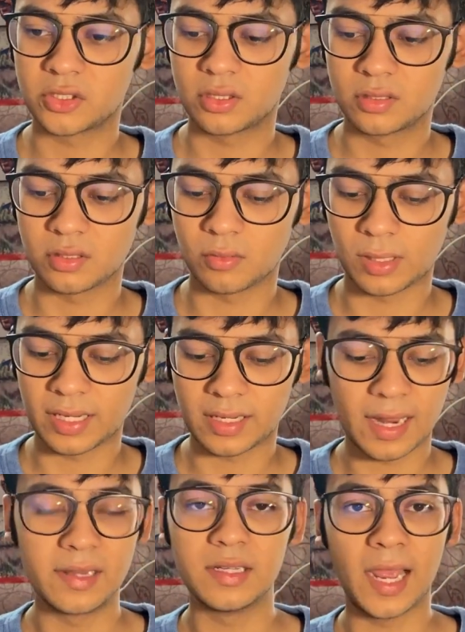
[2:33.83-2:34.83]
So like
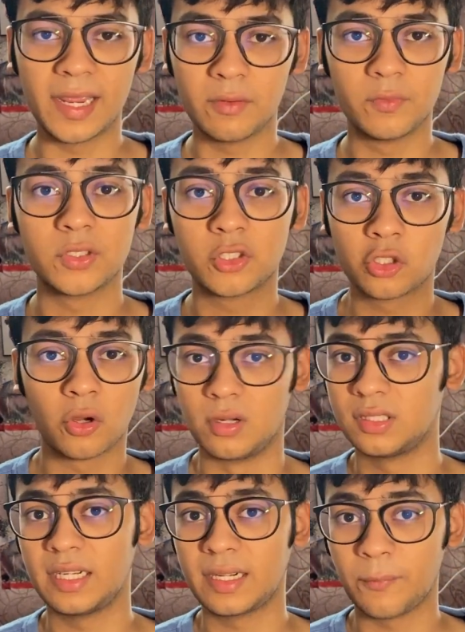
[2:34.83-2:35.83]
I was
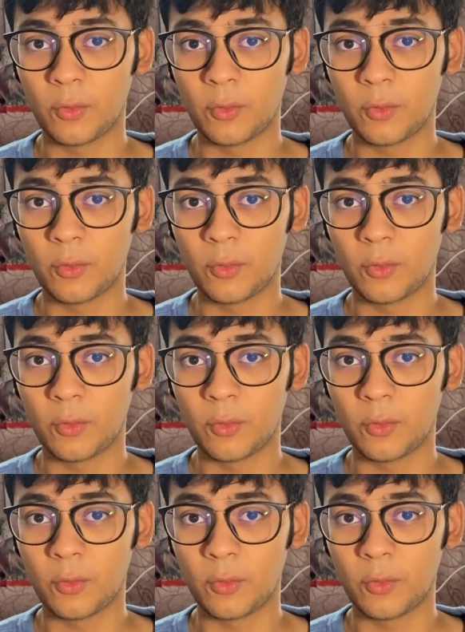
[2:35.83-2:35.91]
sure that